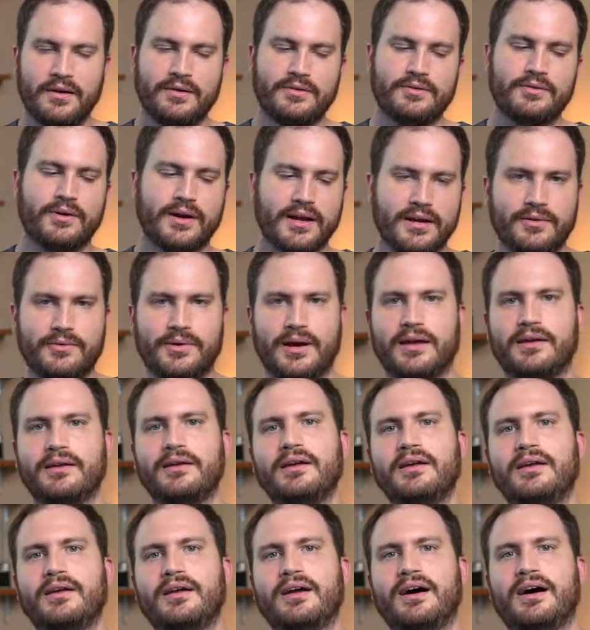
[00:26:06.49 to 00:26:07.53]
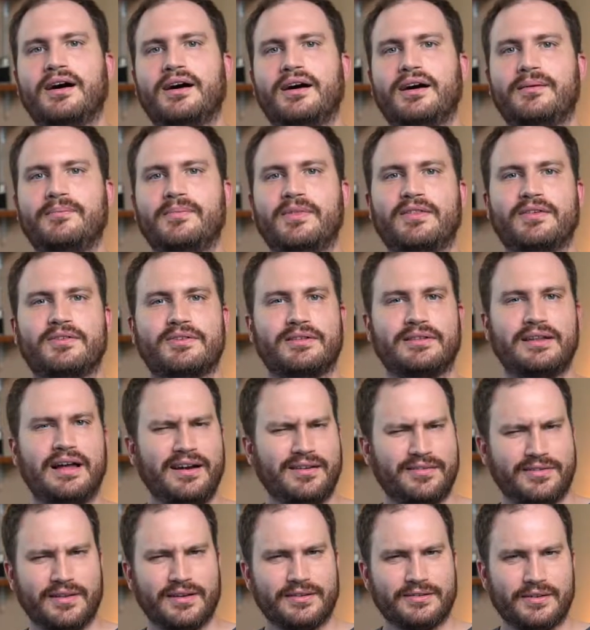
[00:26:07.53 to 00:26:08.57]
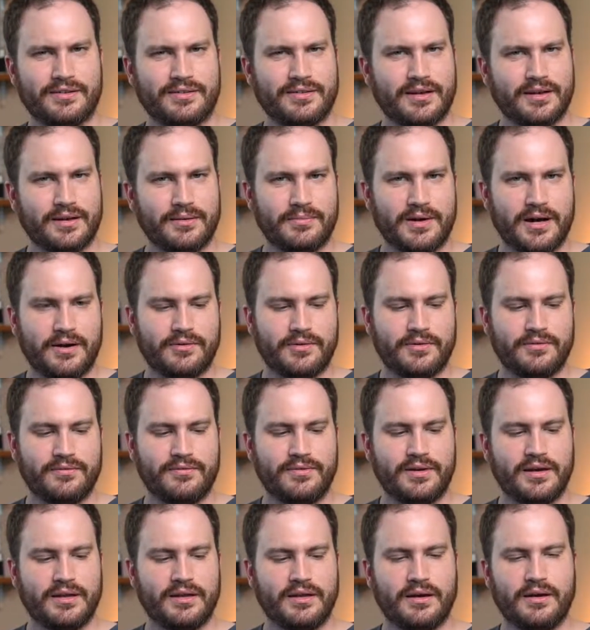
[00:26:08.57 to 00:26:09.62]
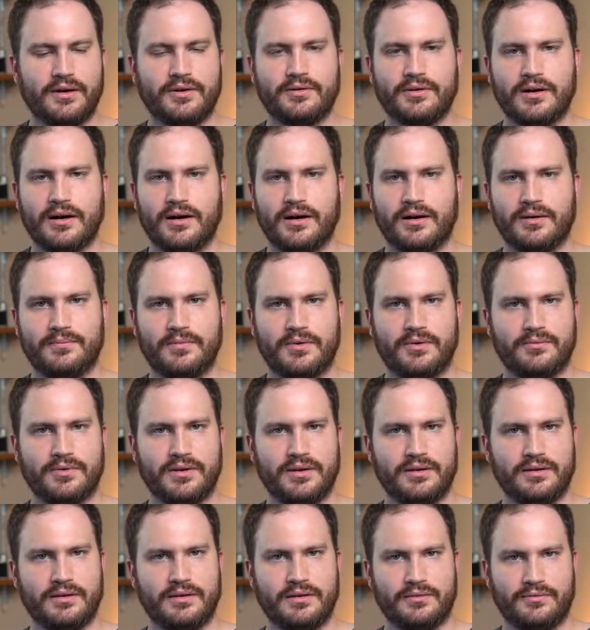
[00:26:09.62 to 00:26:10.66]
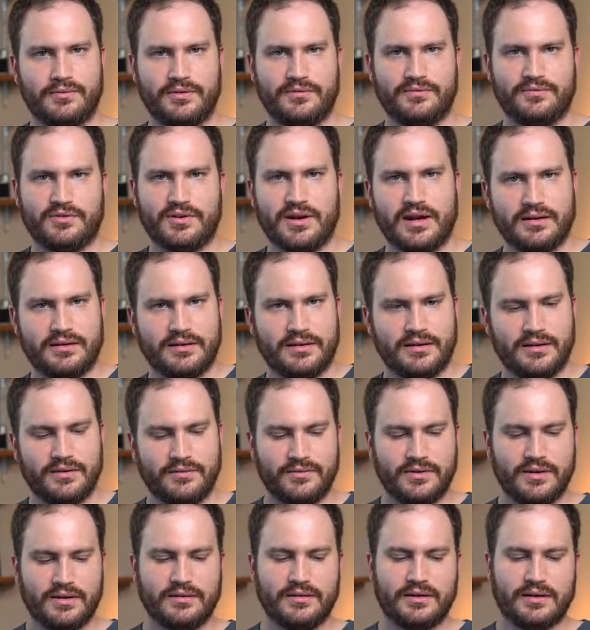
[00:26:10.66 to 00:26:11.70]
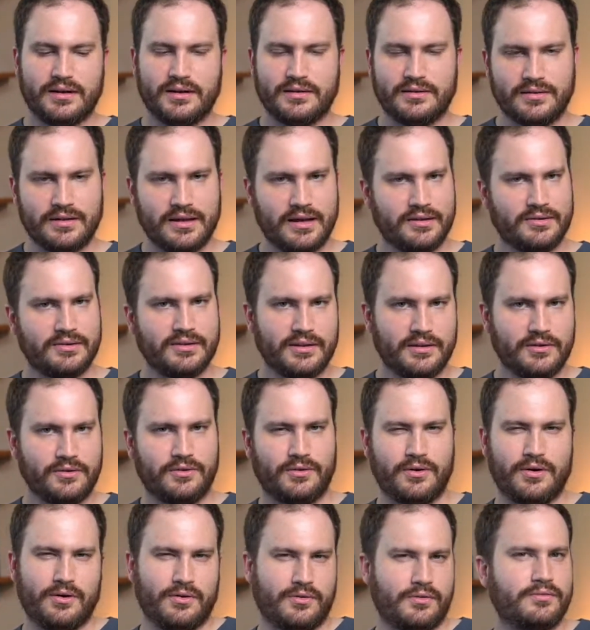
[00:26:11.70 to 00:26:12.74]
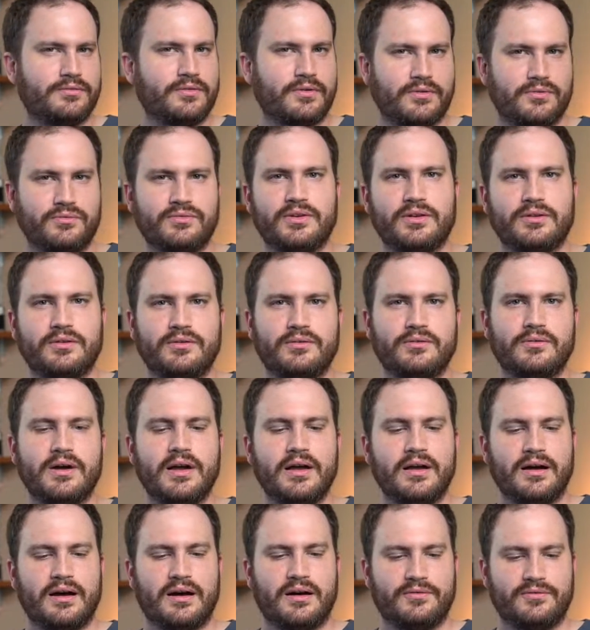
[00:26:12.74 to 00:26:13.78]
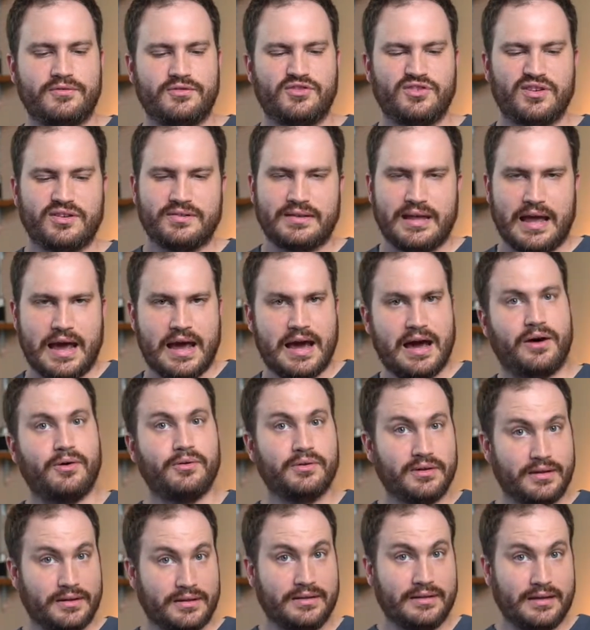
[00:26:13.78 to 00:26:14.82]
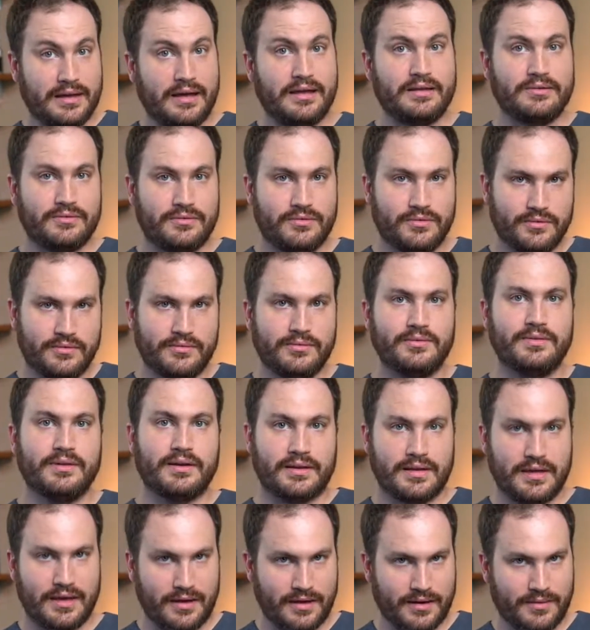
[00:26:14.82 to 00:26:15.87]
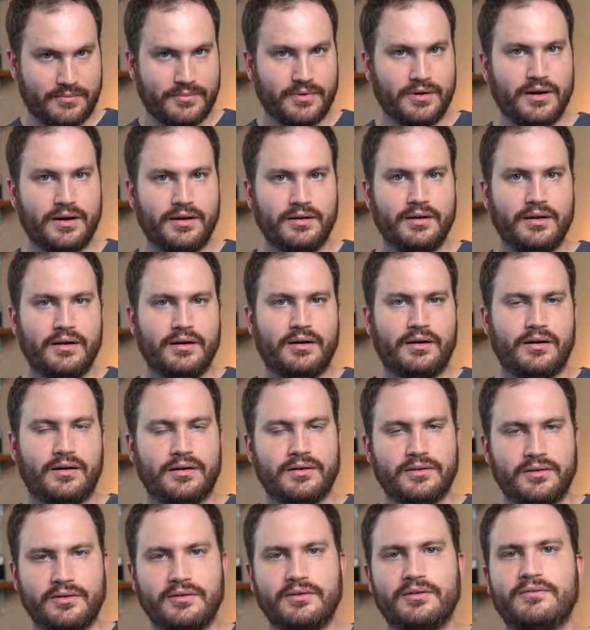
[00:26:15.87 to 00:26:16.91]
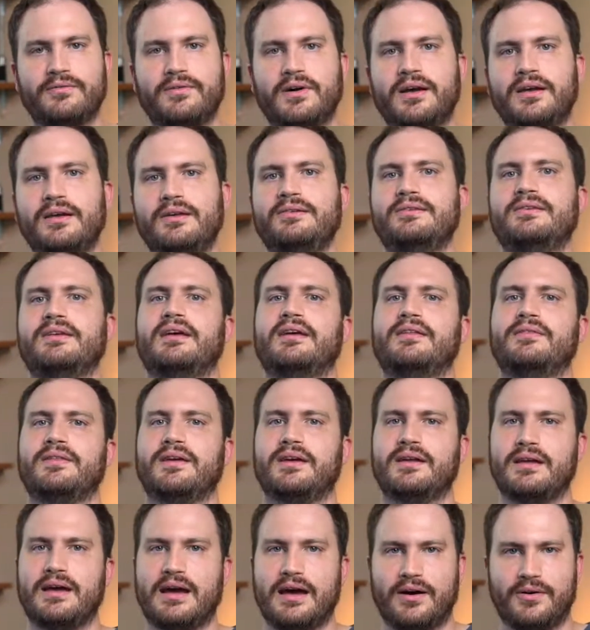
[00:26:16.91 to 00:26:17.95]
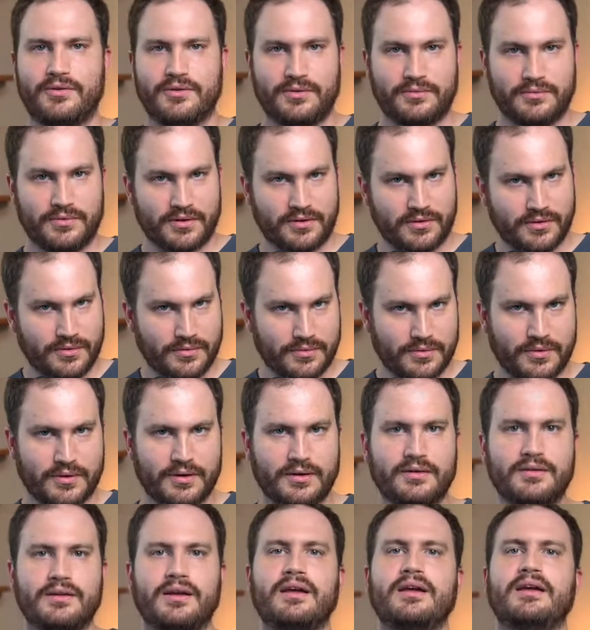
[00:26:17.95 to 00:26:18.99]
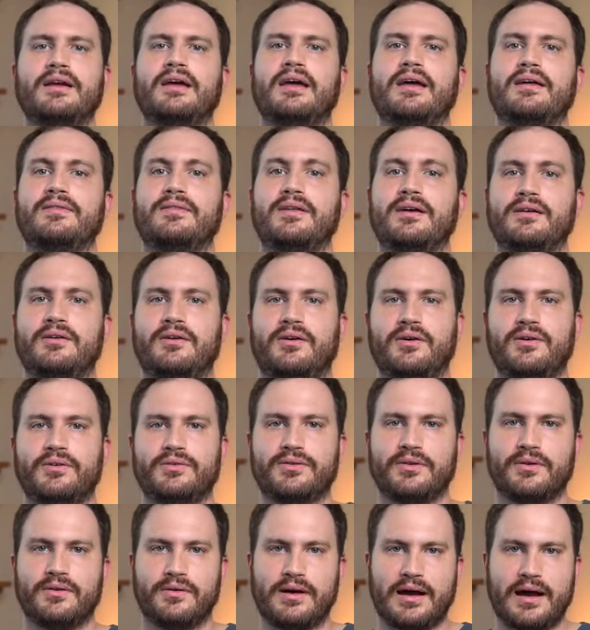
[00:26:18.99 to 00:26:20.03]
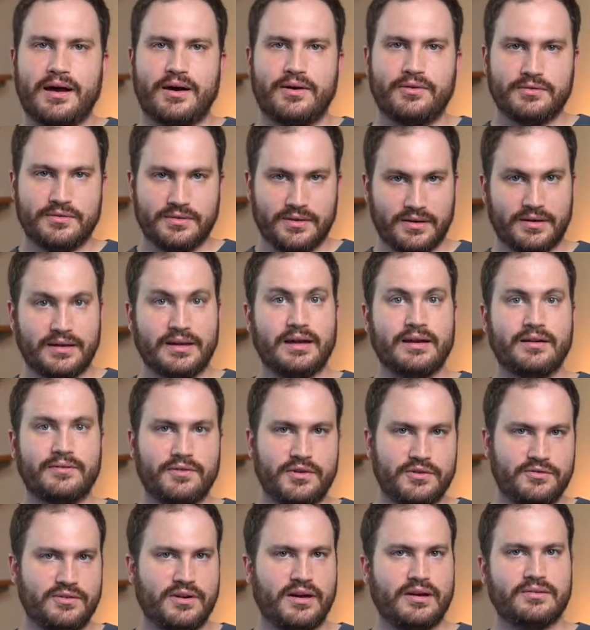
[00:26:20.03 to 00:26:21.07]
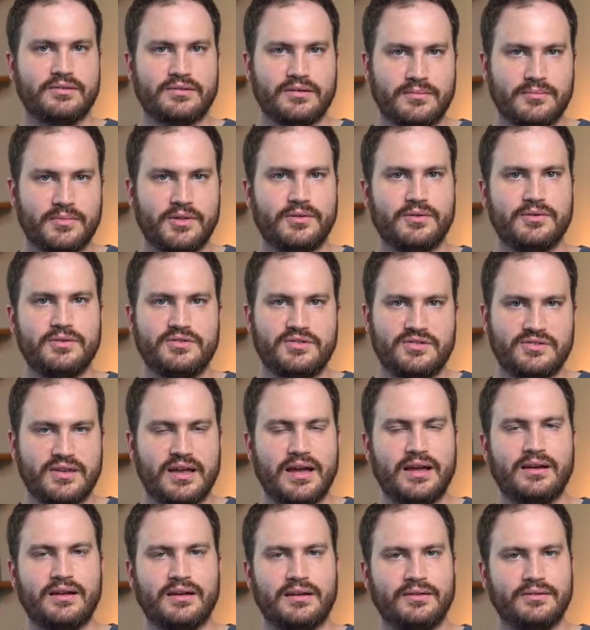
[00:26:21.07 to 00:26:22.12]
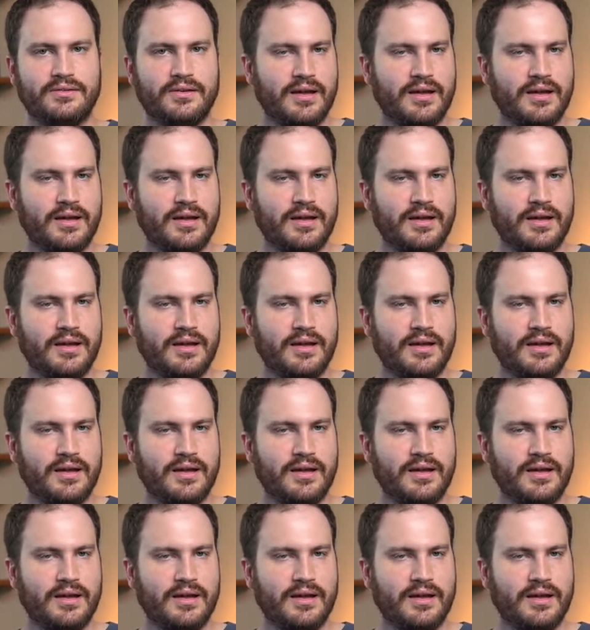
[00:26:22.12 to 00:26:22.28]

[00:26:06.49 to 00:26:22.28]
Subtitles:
So anyway, there's a lot of things to think about with video. We've tried to give you like a nice little overview of just how to get to the camera on your device, and then how to record, and then also how to kind of adjust some of those settings.